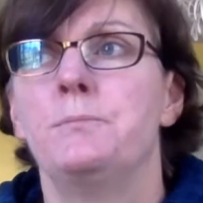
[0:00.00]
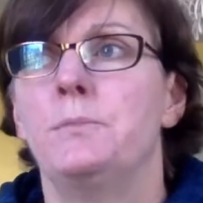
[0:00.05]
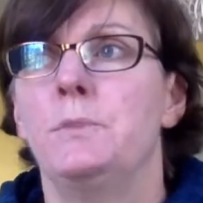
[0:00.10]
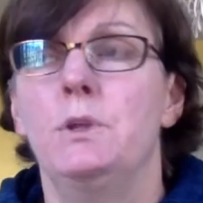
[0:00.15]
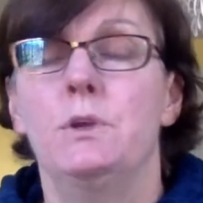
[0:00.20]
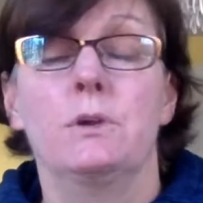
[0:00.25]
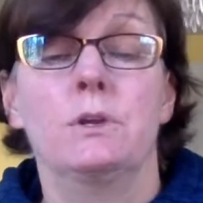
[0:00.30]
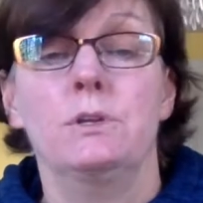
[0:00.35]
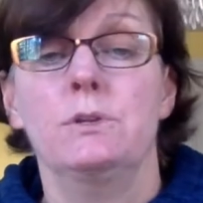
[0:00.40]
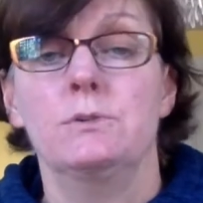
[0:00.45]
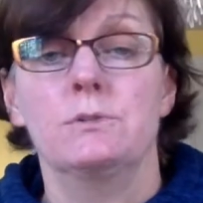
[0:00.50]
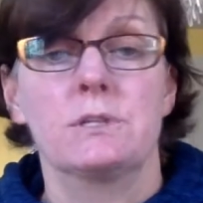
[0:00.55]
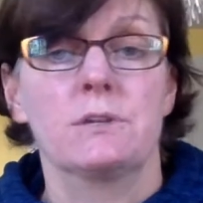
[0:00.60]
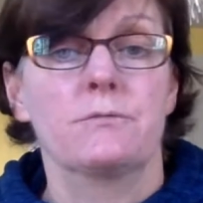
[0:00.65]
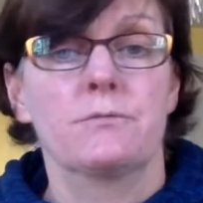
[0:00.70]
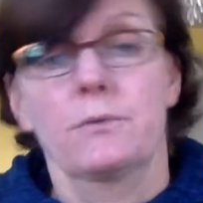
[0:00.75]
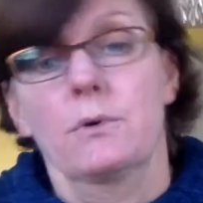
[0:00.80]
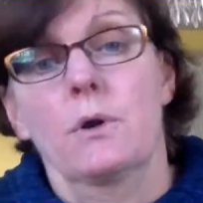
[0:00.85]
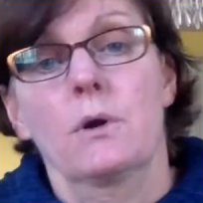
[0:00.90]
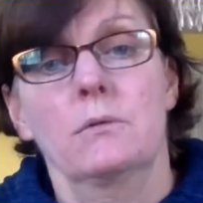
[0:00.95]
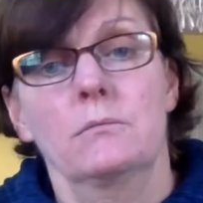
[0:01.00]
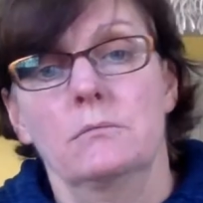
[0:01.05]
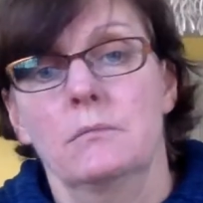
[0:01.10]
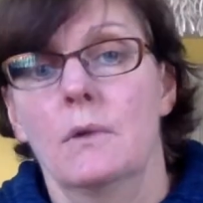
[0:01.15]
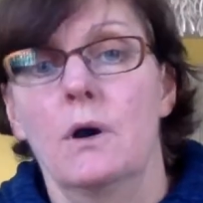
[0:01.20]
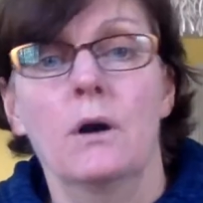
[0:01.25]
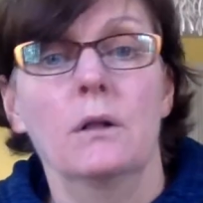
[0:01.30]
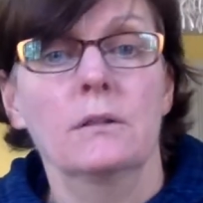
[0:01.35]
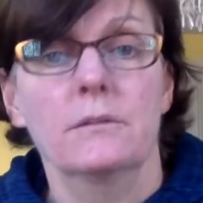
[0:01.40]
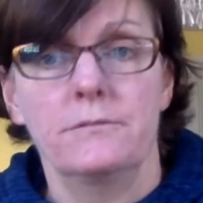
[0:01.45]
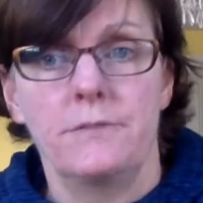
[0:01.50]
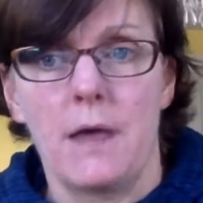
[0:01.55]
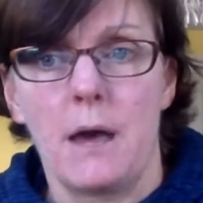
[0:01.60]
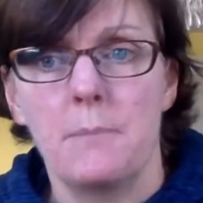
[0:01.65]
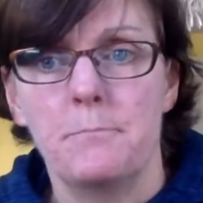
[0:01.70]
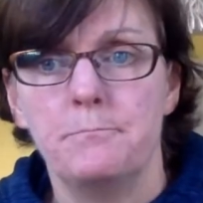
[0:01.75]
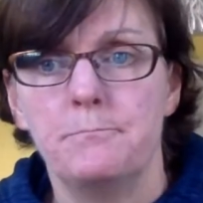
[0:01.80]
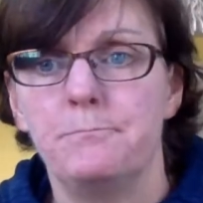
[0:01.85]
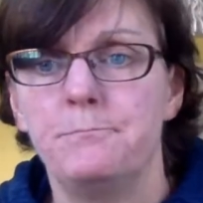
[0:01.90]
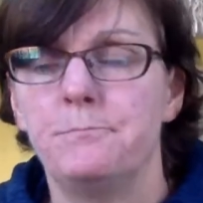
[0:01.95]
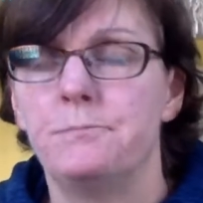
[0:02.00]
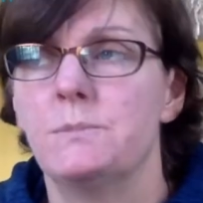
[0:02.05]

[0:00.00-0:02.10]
you can use it for all of them.